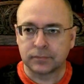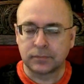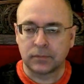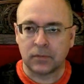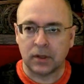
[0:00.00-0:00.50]

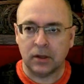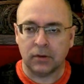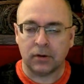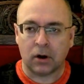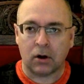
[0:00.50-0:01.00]
There
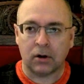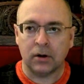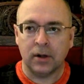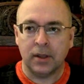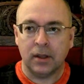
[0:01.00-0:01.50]
are
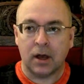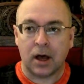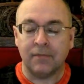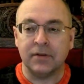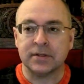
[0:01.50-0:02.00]

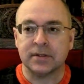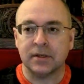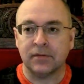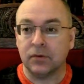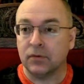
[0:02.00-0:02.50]
obviously a few
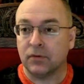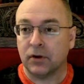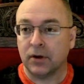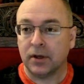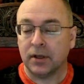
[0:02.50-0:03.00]
very
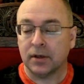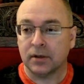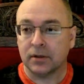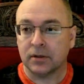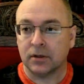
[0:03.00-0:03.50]

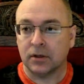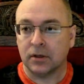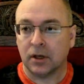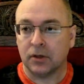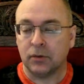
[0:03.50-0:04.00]

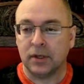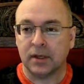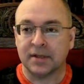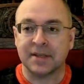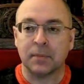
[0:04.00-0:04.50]
unique
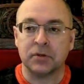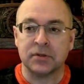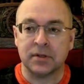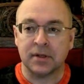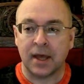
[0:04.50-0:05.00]
exceptions to that,